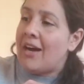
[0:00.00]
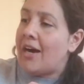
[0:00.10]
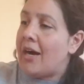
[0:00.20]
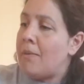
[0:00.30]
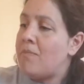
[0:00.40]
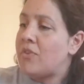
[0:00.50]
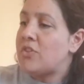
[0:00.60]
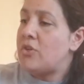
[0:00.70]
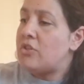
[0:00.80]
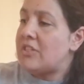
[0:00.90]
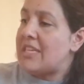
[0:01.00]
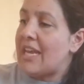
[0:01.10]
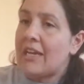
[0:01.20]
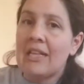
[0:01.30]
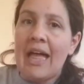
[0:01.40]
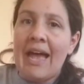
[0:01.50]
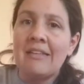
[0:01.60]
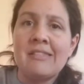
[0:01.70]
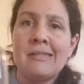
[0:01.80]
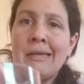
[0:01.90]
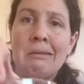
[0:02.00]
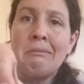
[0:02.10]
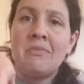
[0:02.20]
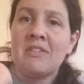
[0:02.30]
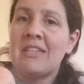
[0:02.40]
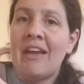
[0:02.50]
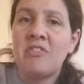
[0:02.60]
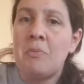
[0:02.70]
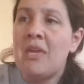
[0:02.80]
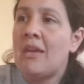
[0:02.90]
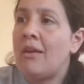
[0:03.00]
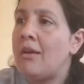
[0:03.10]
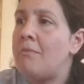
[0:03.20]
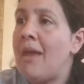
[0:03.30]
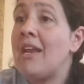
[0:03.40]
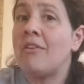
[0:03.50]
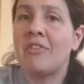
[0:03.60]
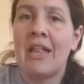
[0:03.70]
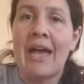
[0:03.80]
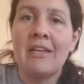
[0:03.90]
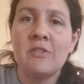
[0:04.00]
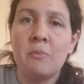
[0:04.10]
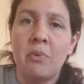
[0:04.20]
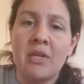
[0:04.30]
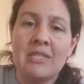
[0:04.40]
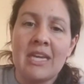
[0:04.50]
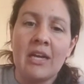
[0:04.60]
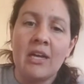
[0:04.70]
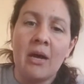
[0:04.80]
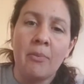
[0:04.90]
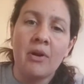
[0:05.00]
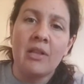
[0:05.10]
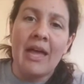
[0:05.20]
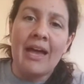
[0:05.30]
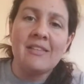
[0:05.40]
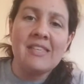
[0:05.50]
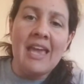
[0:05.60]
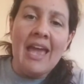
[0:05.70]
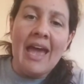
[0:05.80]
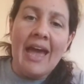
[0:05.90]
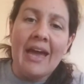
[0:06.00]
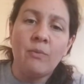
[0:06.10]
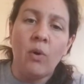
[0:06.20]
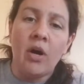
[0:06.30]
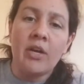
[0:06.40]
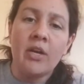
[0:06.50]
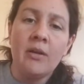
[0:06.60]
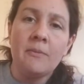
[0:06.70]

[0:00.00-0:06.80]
So you just take a glass, it doesn't have to be made of glass, but take a cup or a glass, add water,